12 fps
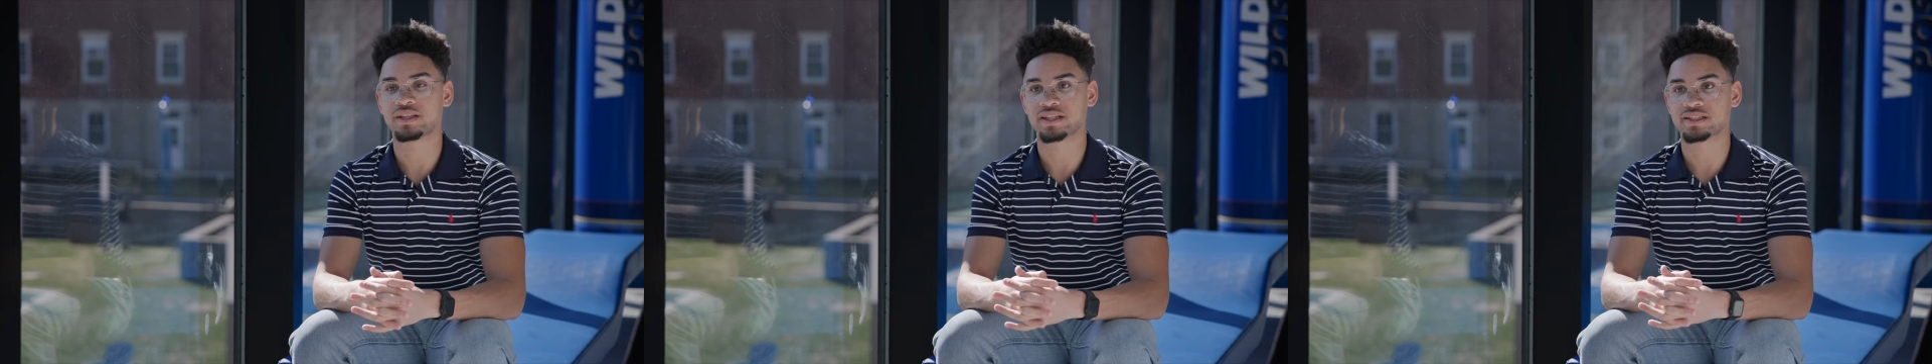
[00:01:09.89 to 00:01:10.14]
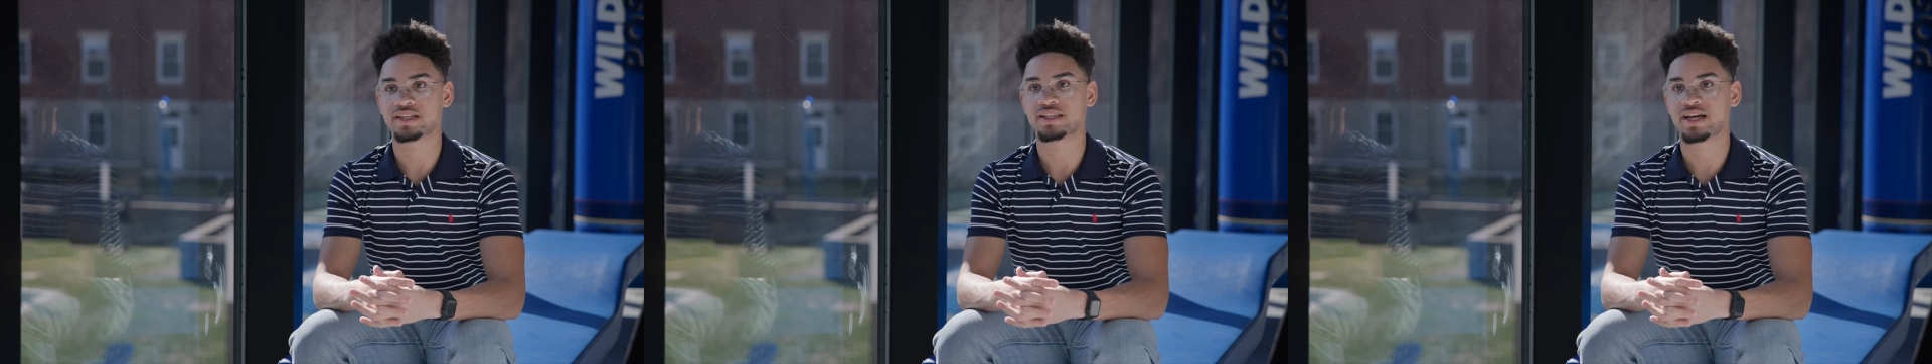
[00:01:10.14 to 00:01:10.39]

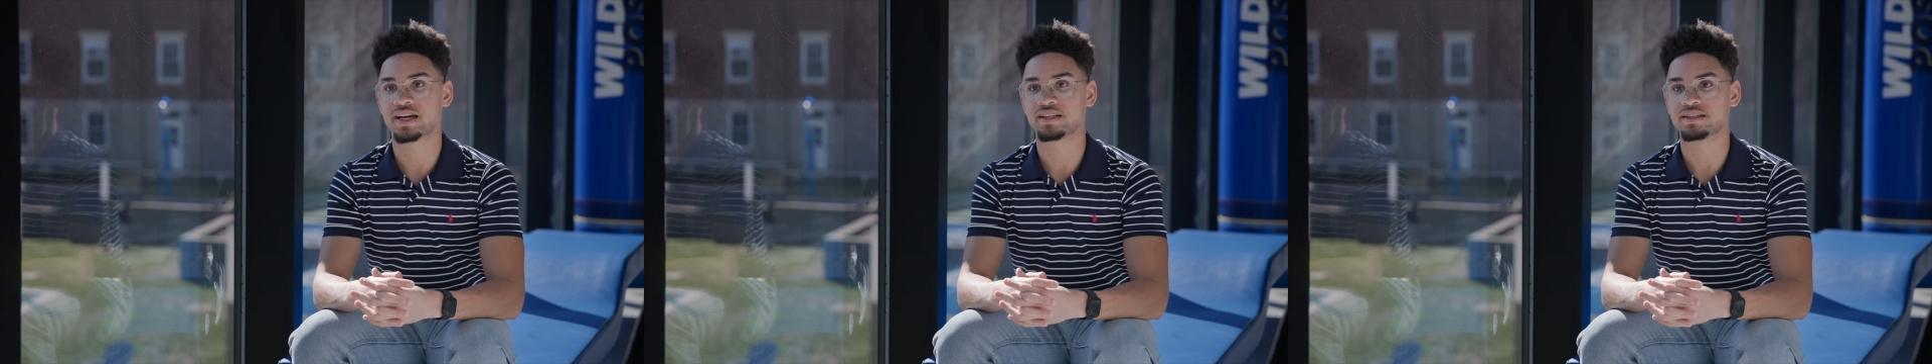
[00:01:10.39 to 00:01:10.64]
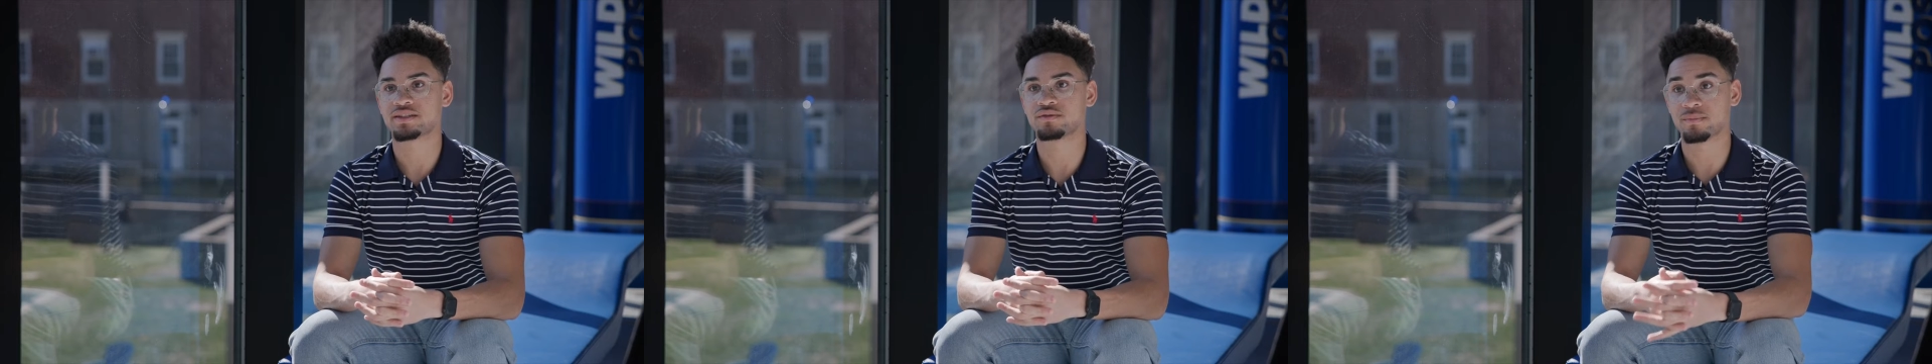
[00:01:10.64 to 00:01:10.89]
things like
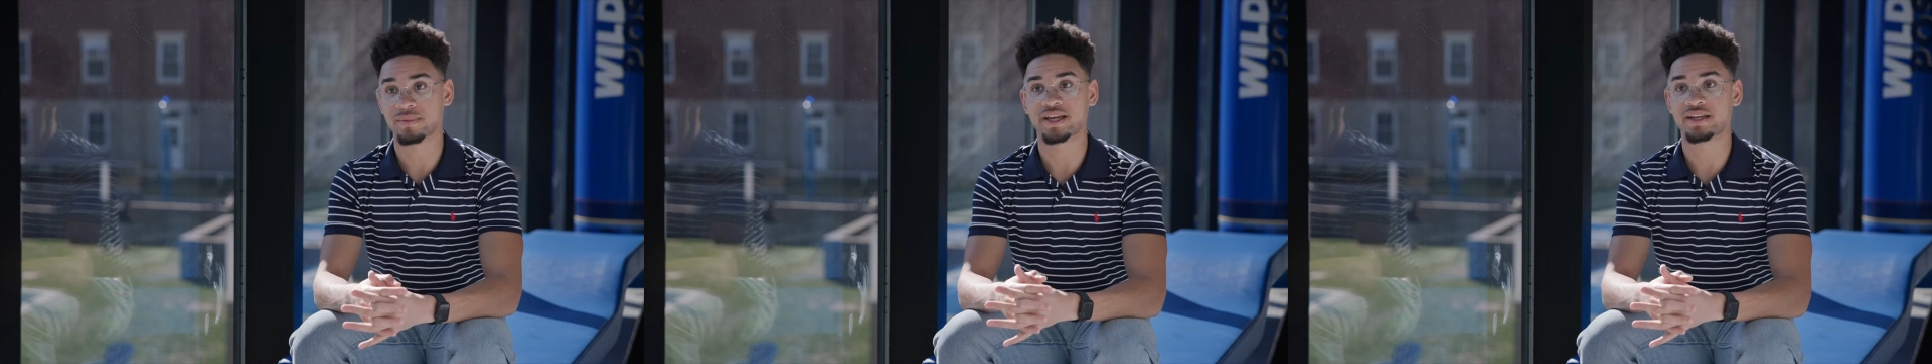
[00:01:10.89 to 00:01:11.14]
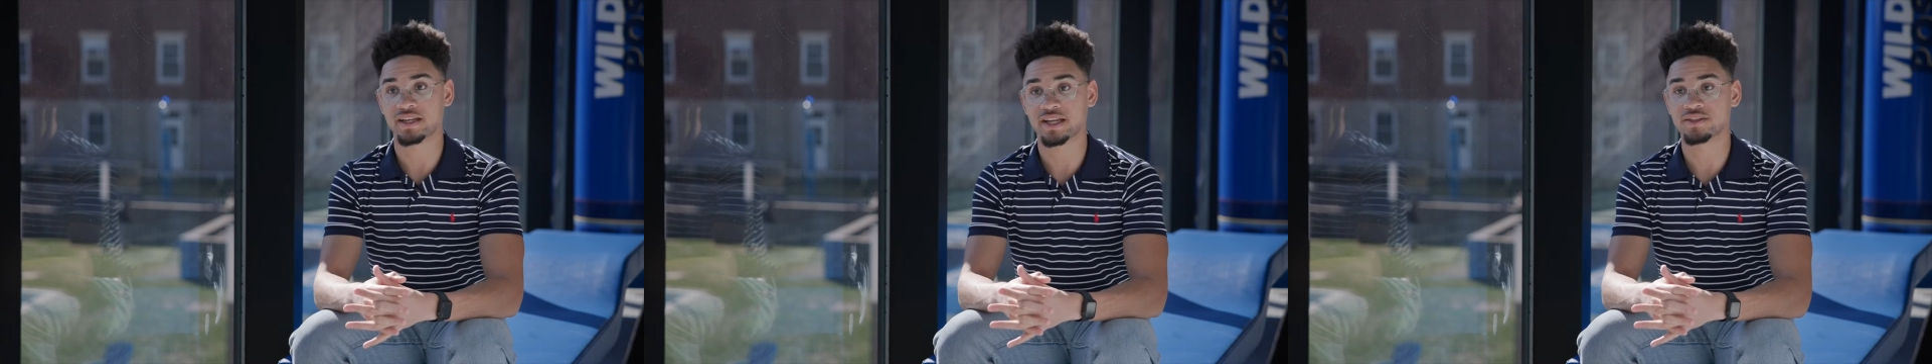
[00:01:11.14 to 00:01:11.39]
that to
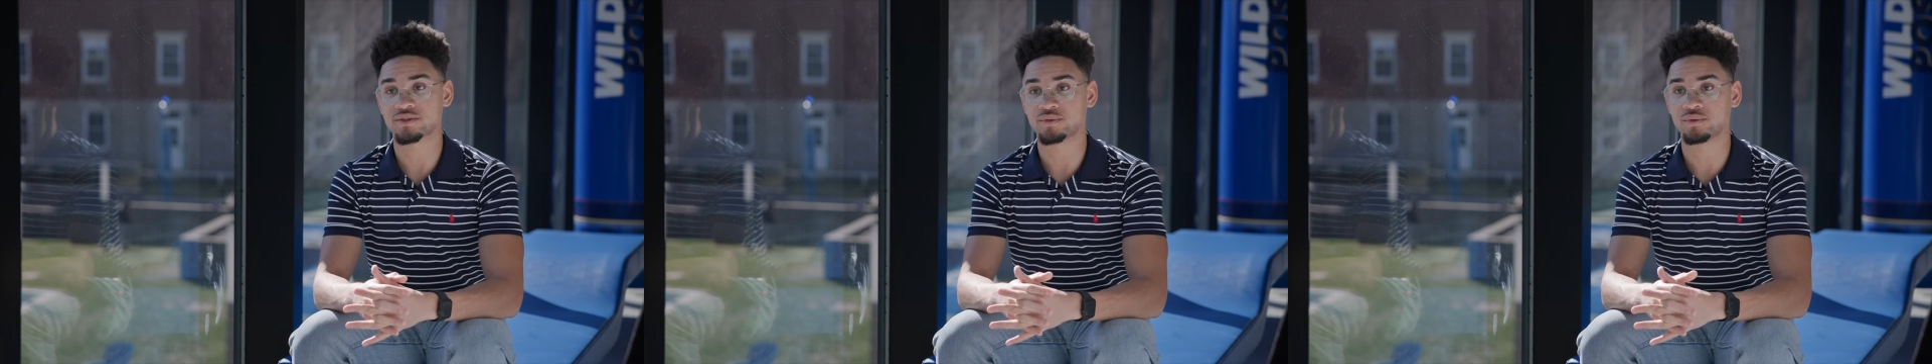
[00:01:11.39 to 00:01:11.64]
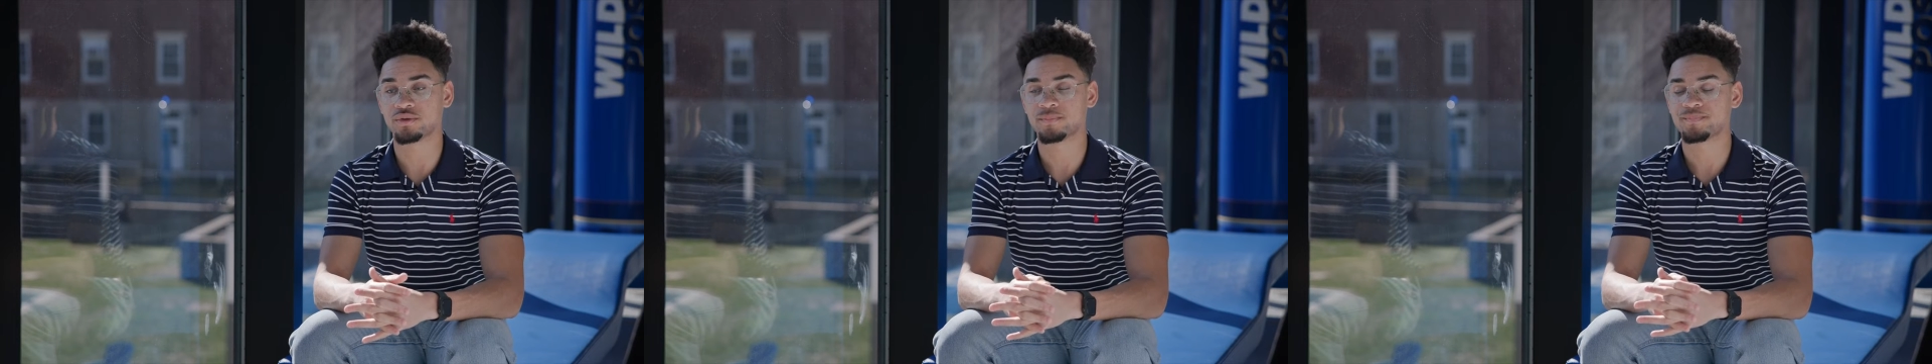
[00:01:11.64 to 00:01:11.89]
remain in
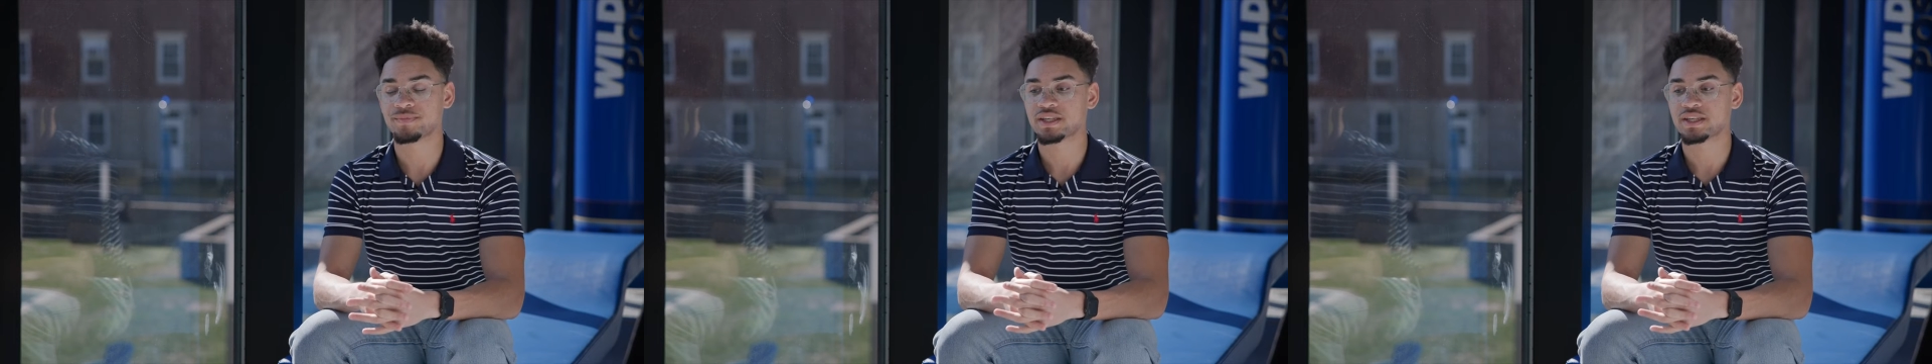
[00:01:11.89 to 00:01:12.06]
school.